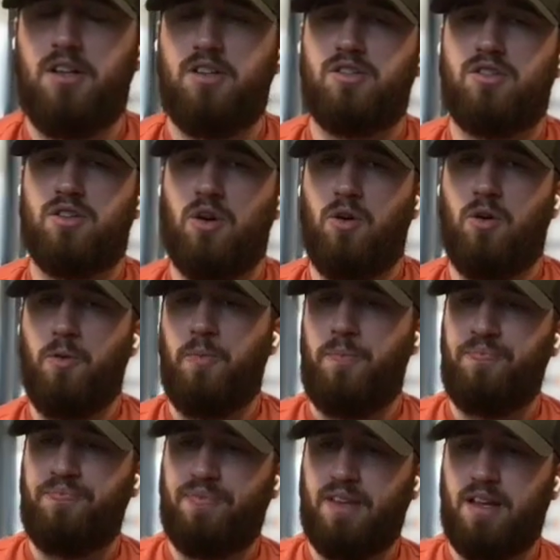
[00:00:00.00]
So
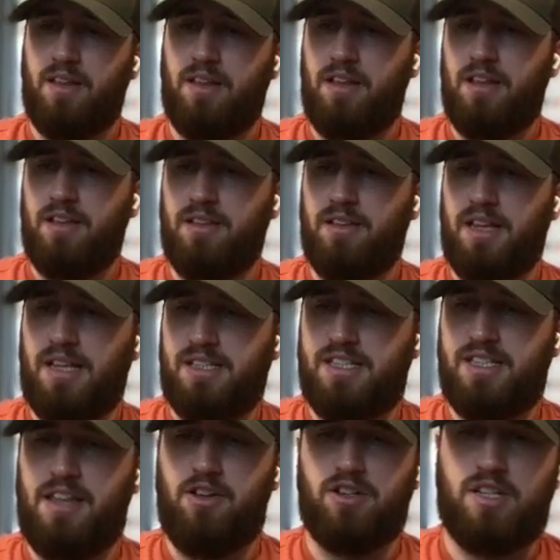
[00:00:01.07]
let's
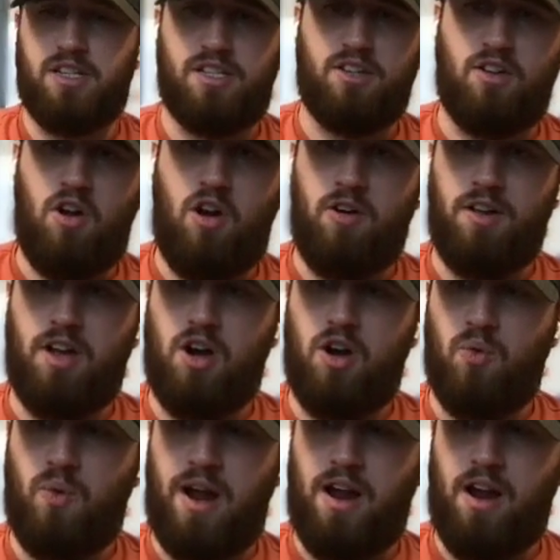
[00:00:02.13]
say there's a
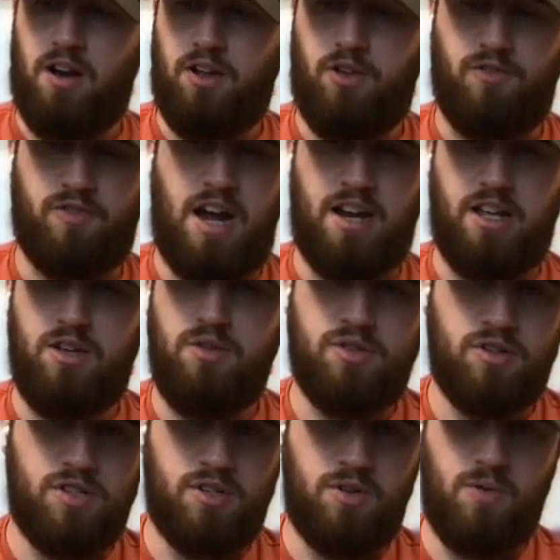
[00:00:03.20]
scenario where you've got a
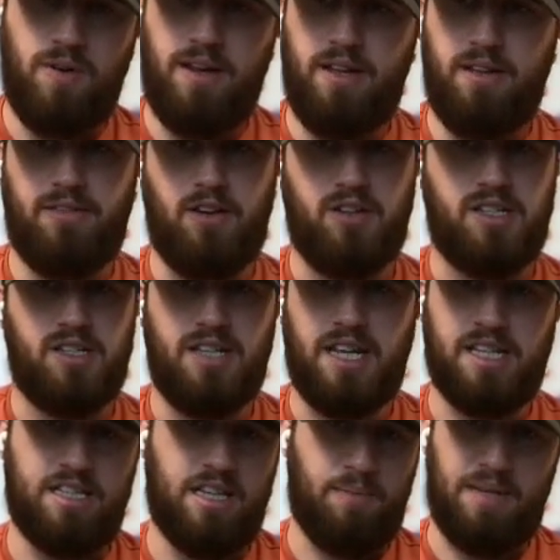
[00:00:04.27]
user story, there's
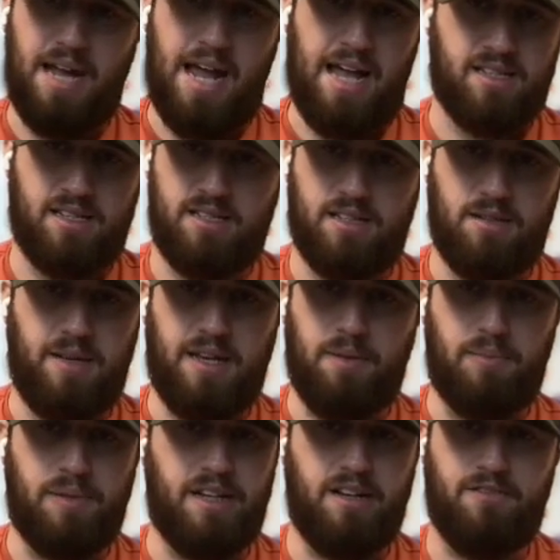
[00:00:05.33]
6 subtasks to be
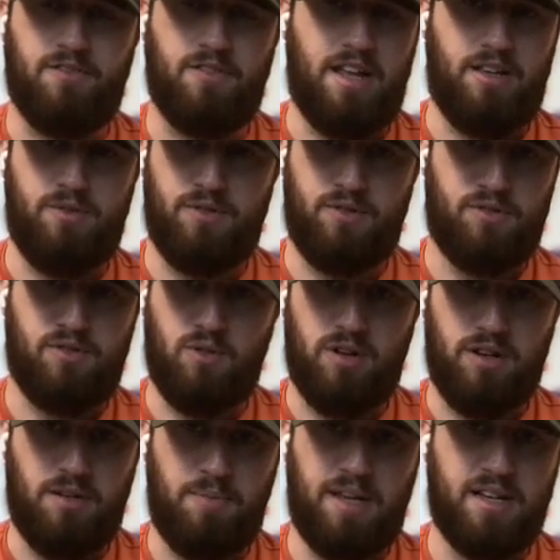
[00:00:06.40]
completed for that user
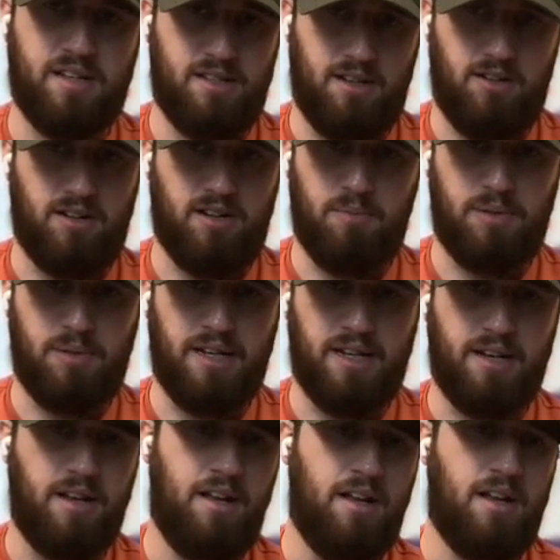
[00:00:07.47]
story to be considered
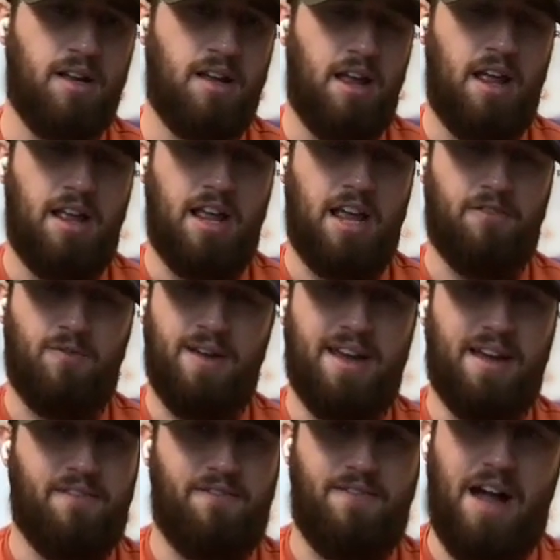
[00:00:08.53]
completed. If we
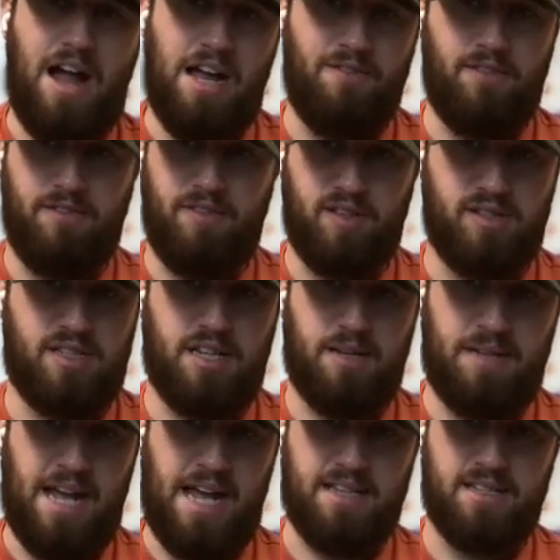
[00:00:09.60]
get 5 of those
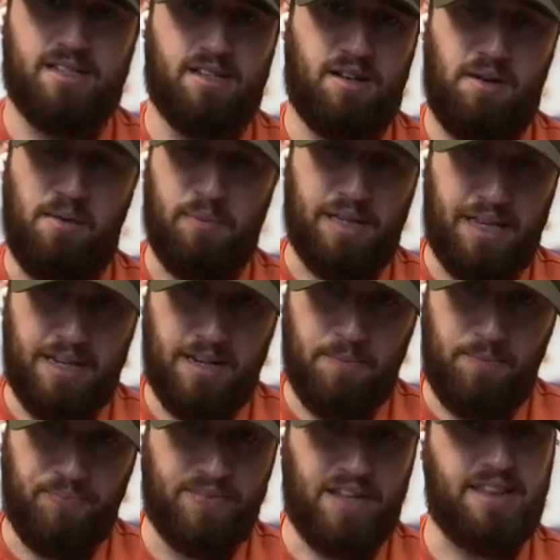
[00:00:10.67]
subtasks completed
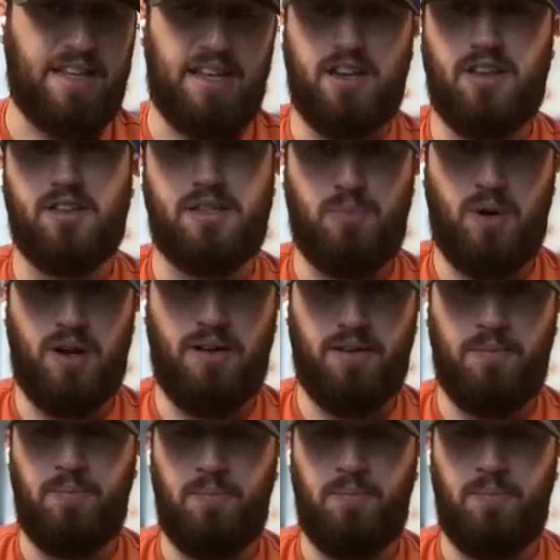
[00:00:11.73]
at the end of the sprint,